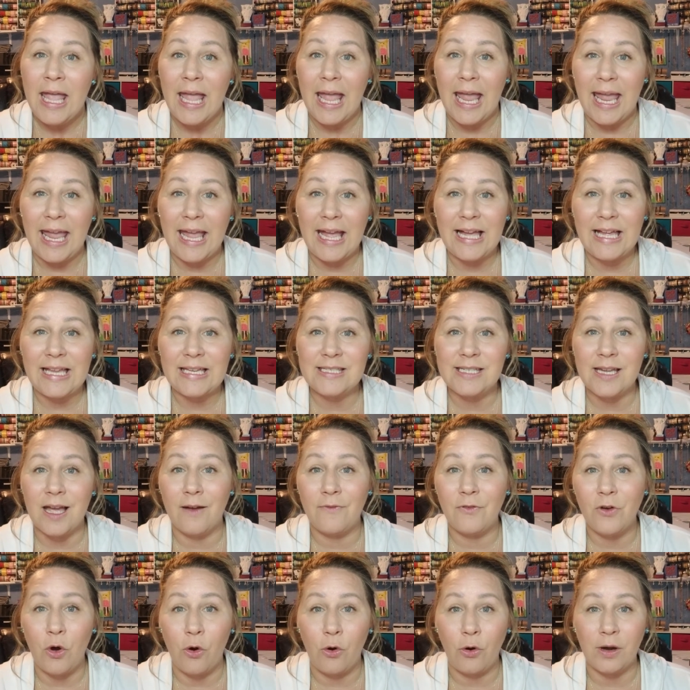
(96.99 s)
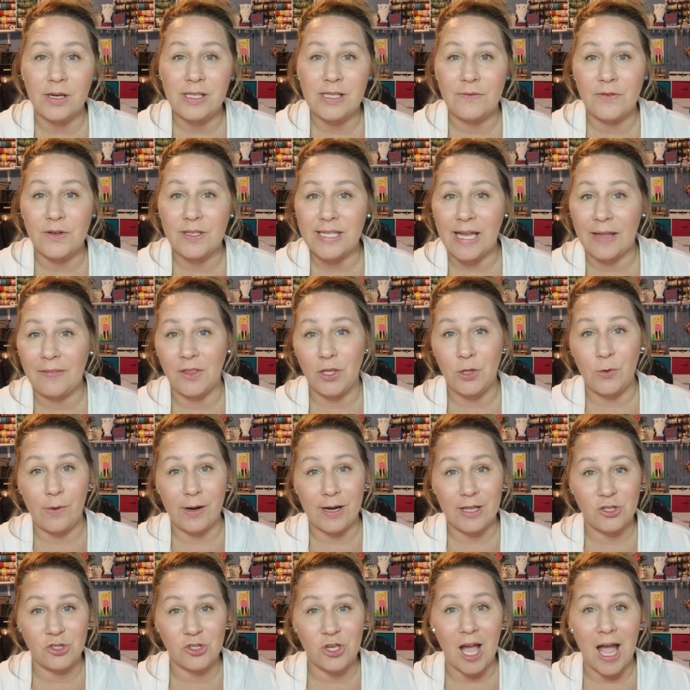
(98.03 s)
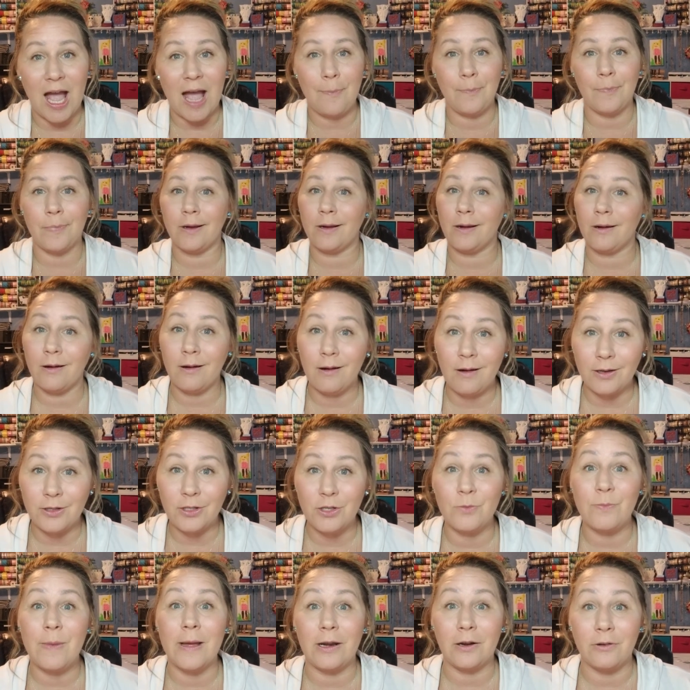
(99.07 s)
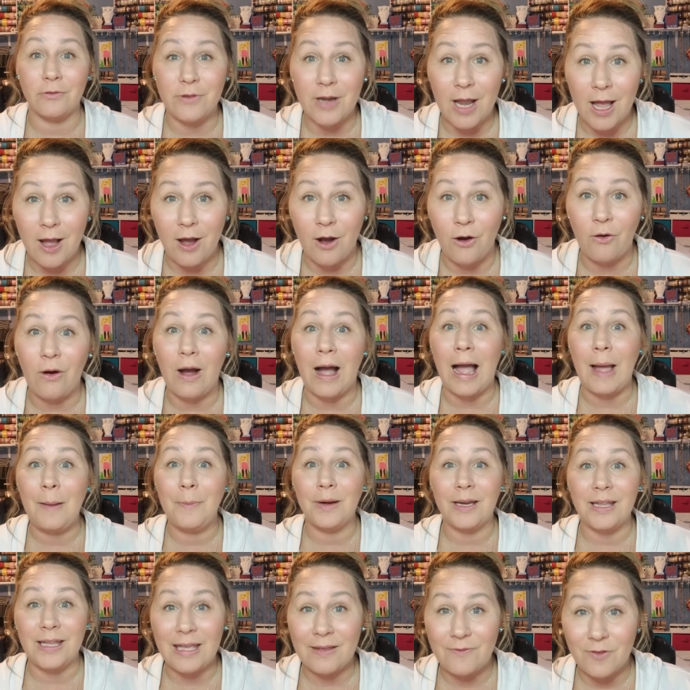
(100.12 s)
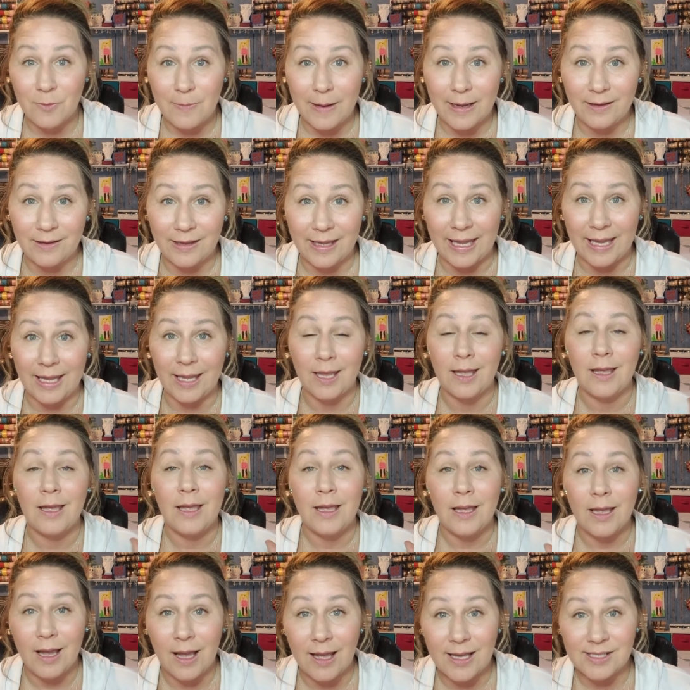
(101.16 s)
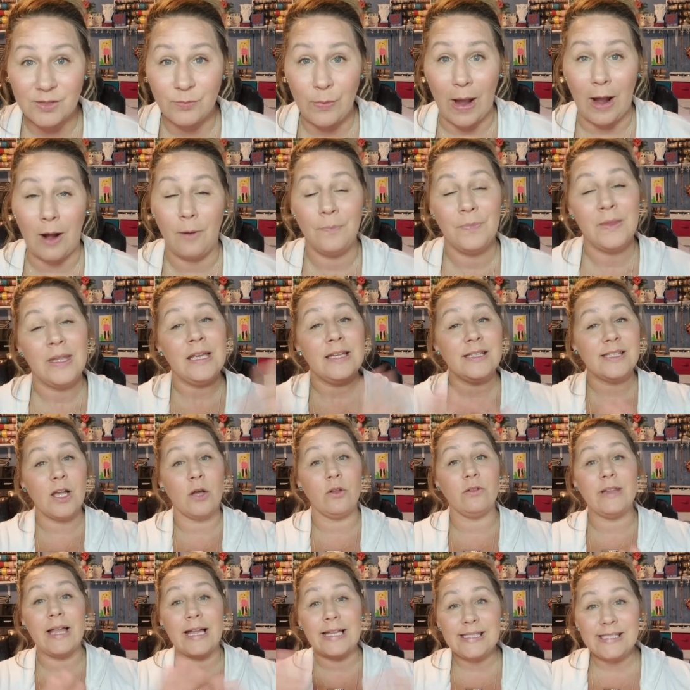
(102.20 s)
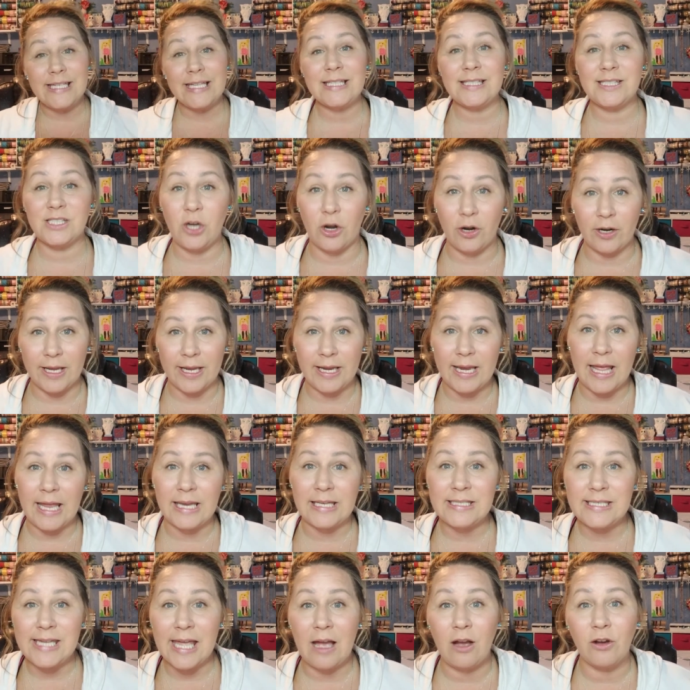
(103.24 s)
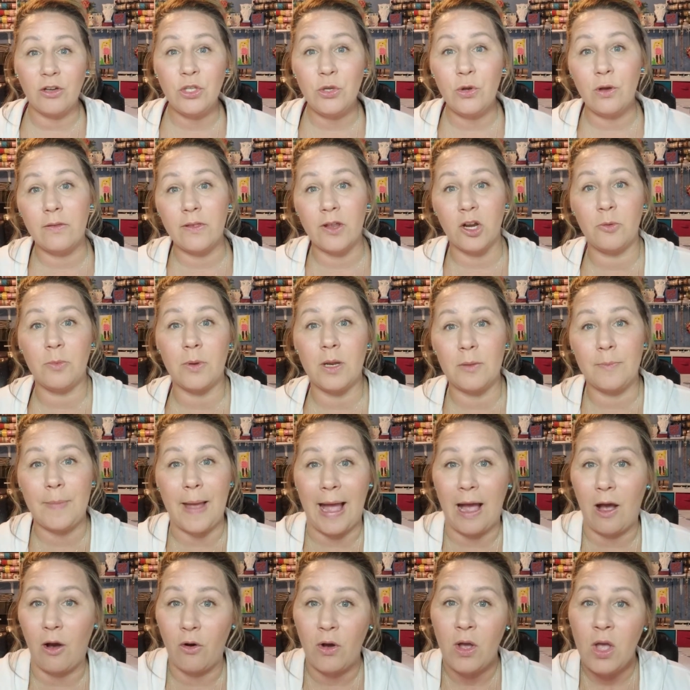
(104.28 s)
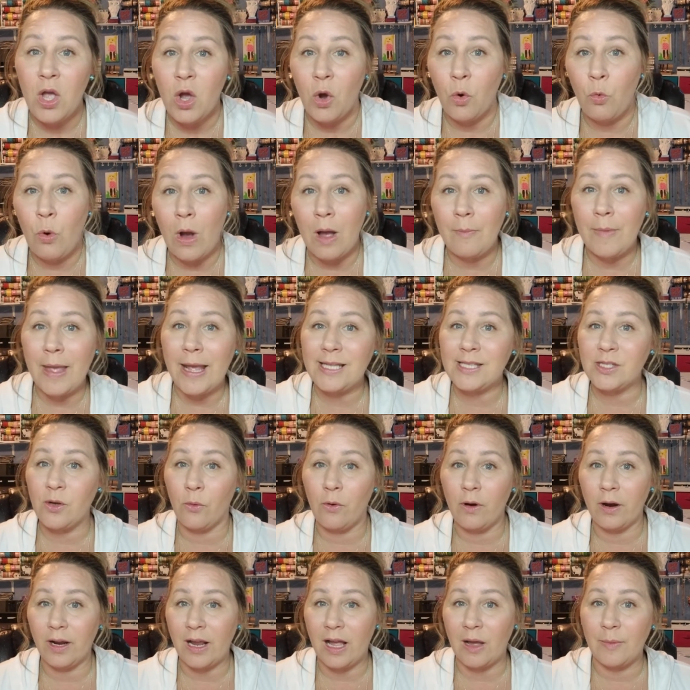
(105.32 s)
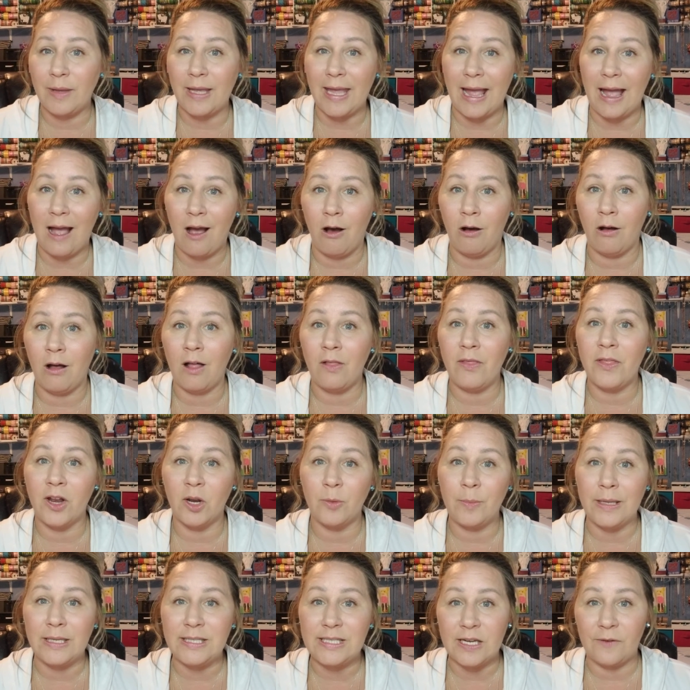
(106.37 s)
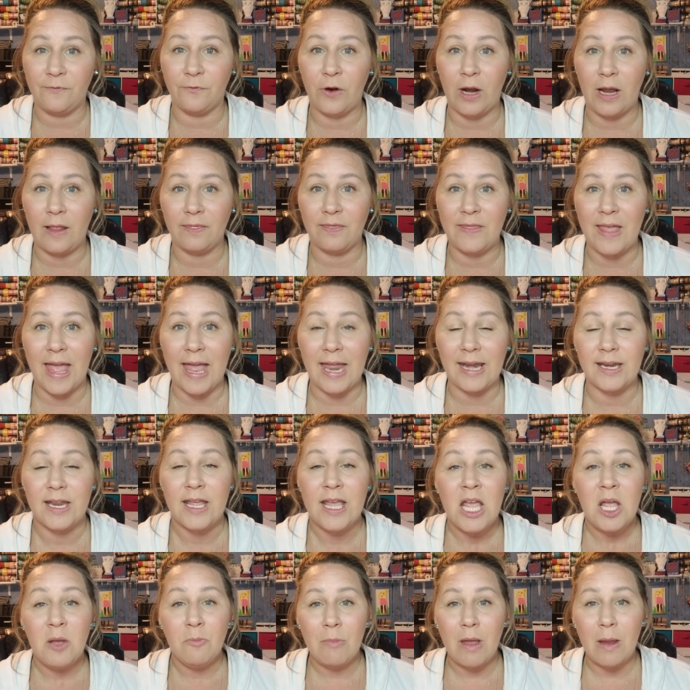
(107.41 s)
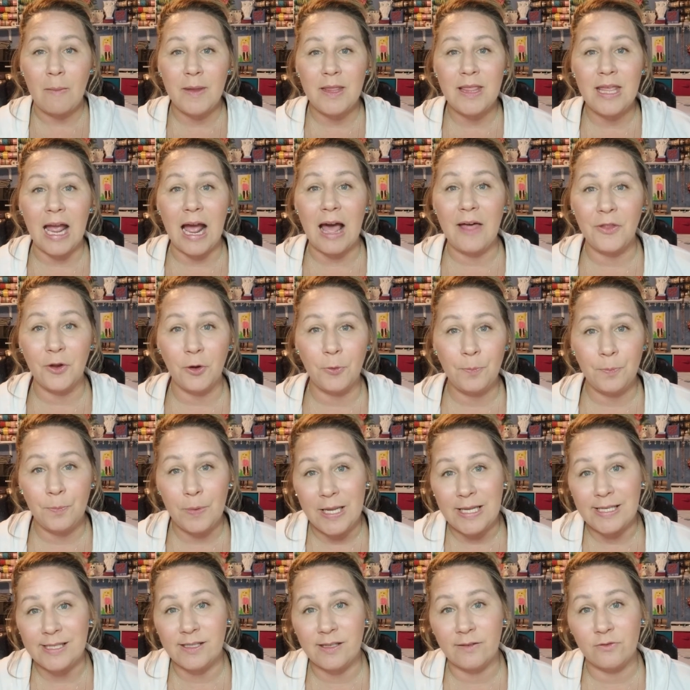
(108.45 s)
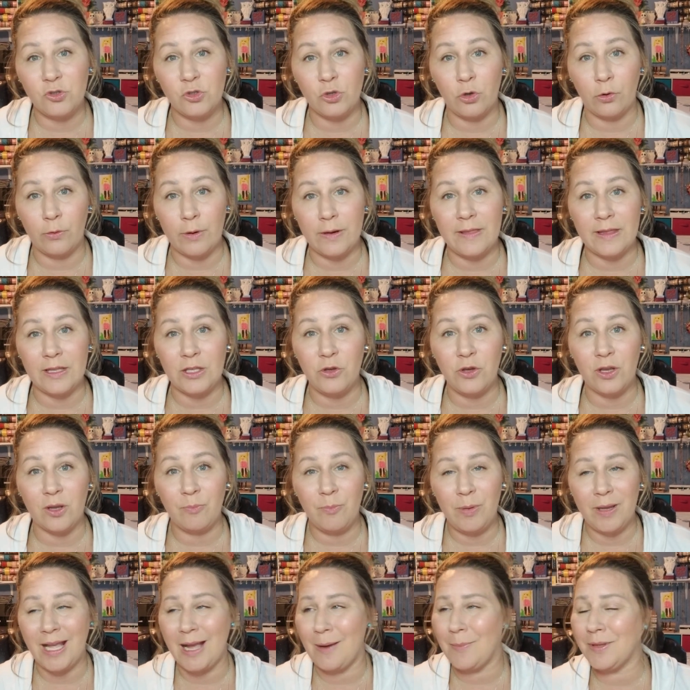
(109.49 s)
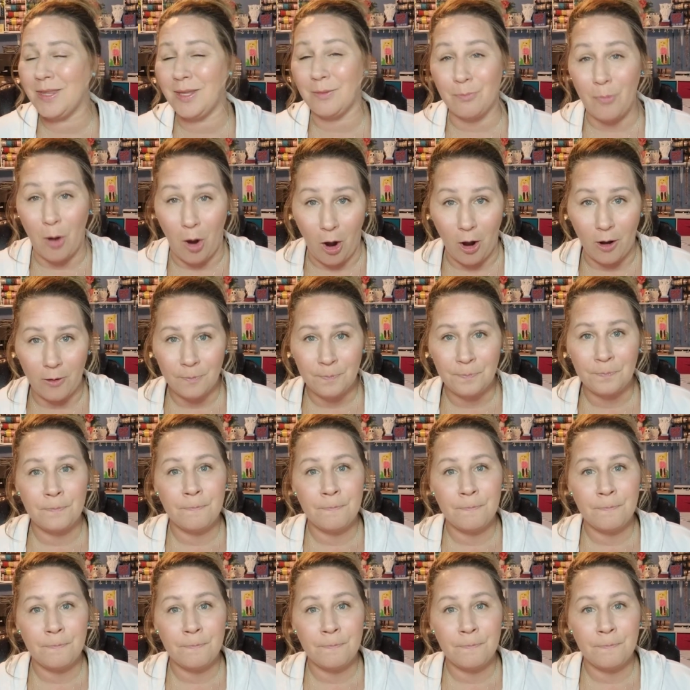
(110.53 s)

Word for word: And of course, if you decide that you want to shop, girl, you better know I'm going to give you my link as well. So let's get started and tell you a little bit about what makes Origami Owl a little bit different than maybe the other pieces of jewelry that you can pick up at the mall.